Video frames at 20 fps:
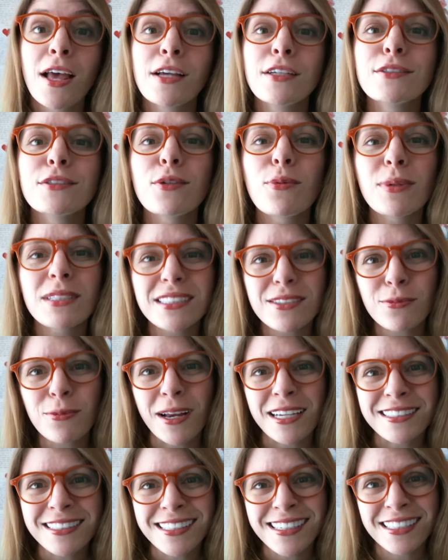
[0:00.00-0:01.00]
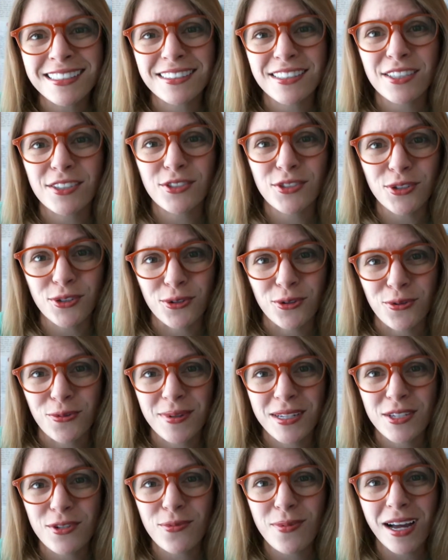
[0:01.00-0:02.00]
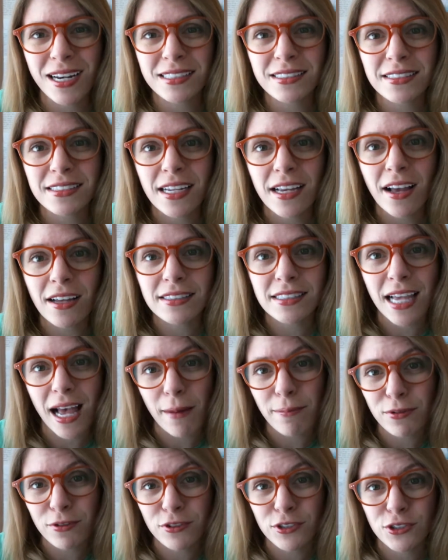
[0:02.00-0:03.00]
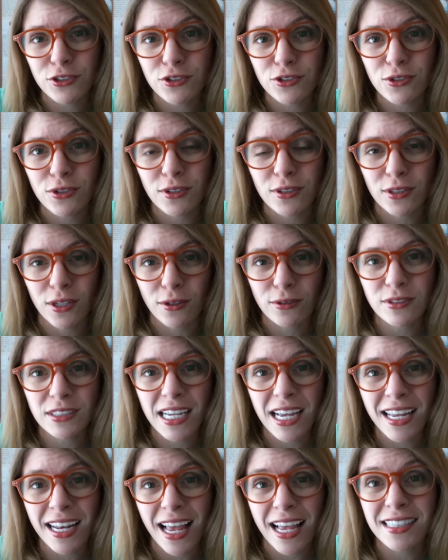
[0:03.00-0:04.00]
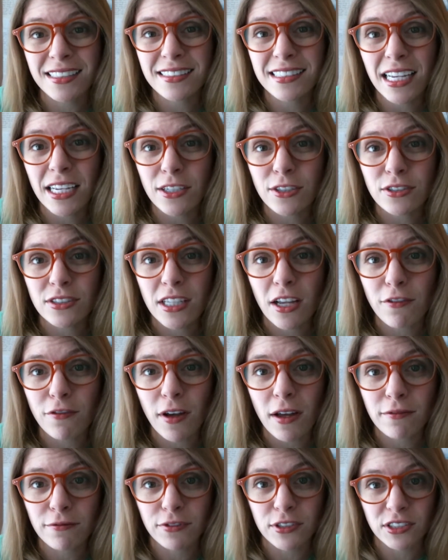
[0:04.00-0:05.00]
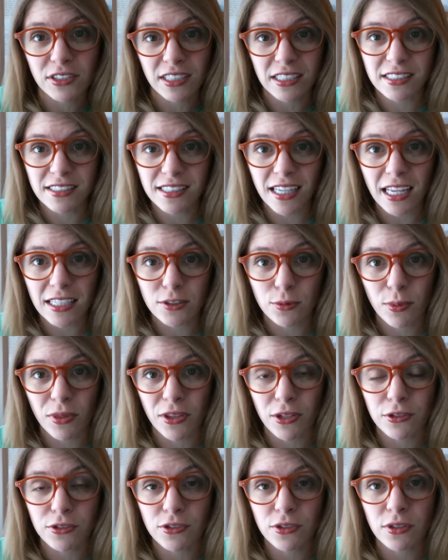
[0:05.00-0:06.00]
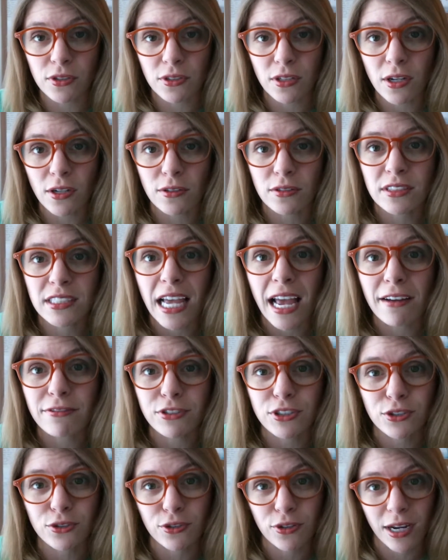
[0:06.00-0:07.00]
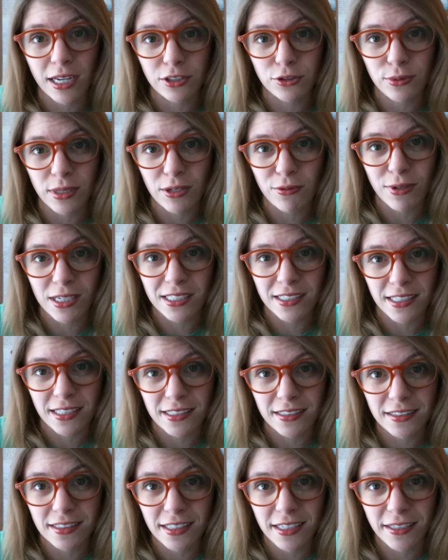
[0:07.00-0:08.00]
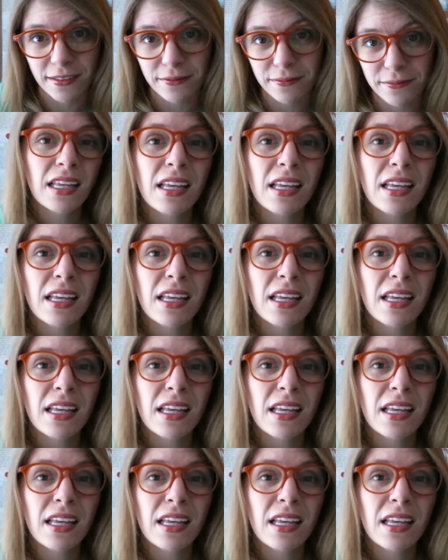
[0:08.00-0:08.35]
So what's a resident to do when you want to stay on top of your student loan debt and set yourself up for success with your student loans after you graduate residency?